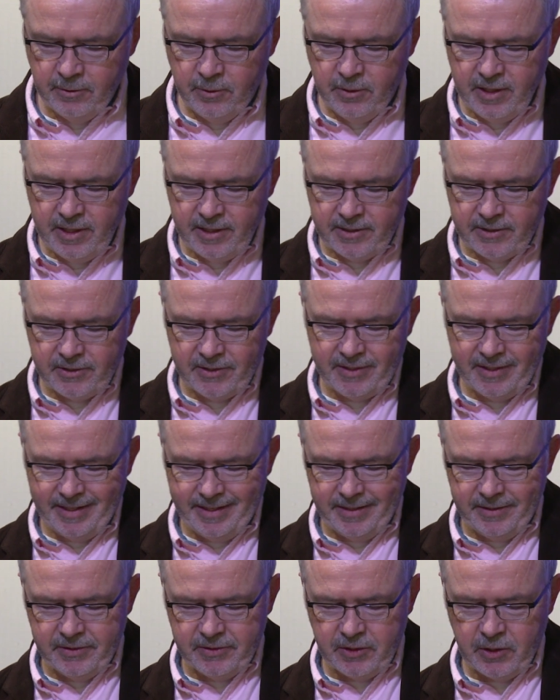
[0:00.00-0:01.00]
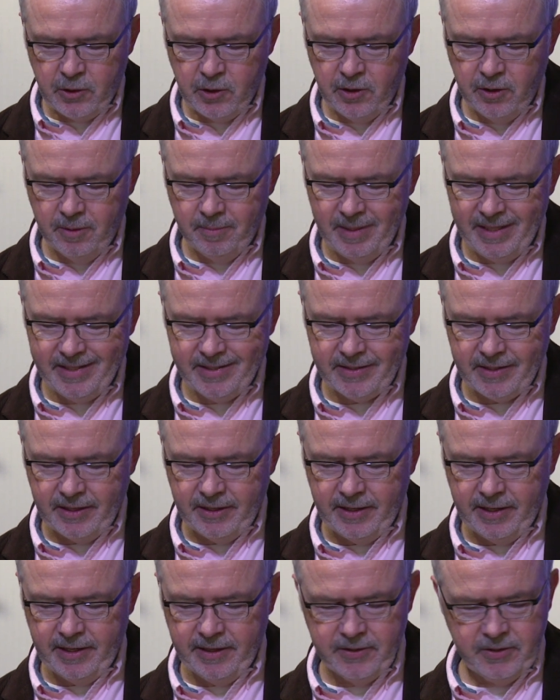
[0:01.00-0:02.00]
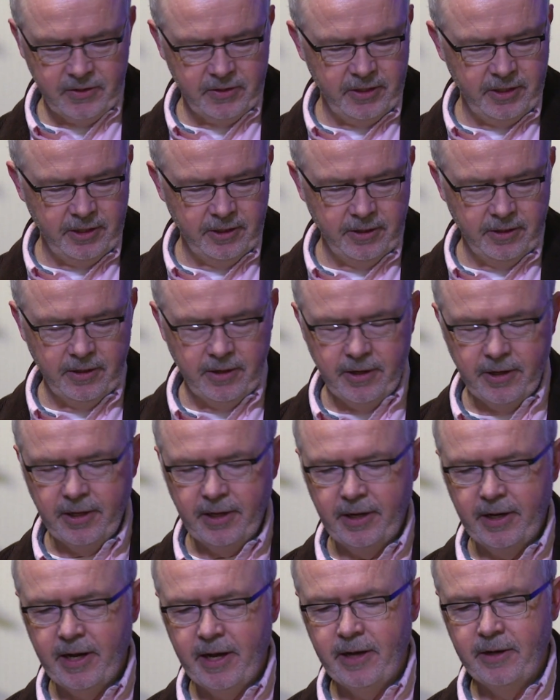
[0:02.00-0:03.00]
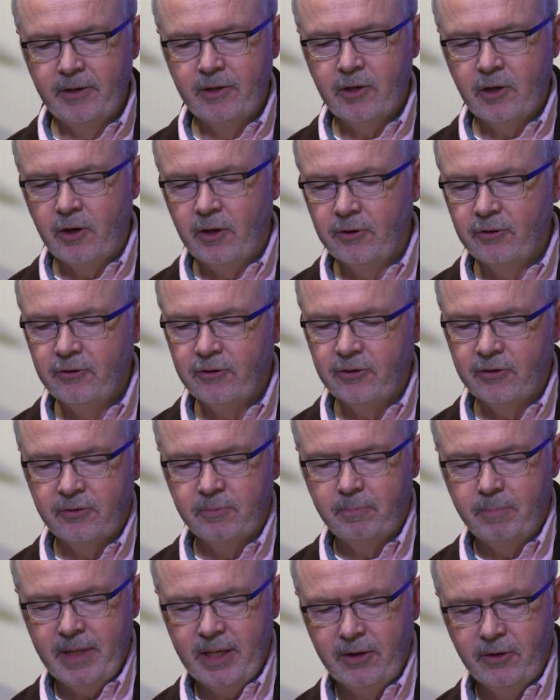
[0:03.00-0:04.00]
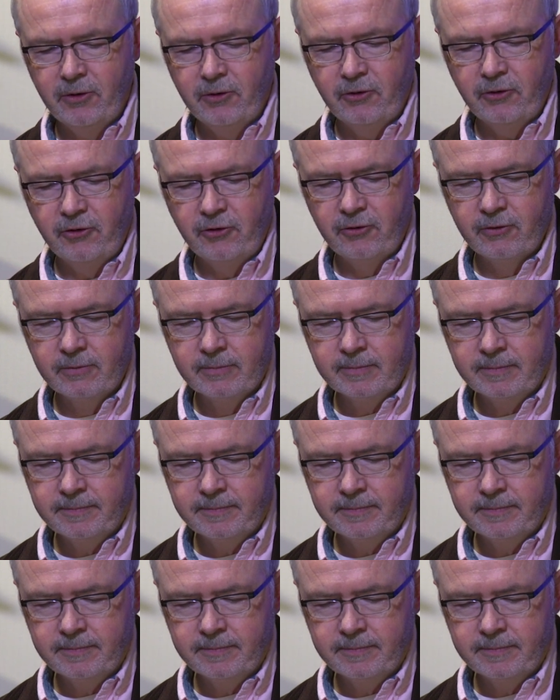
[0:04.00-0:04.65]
This is Hermes and Hestia on an unconscious binge.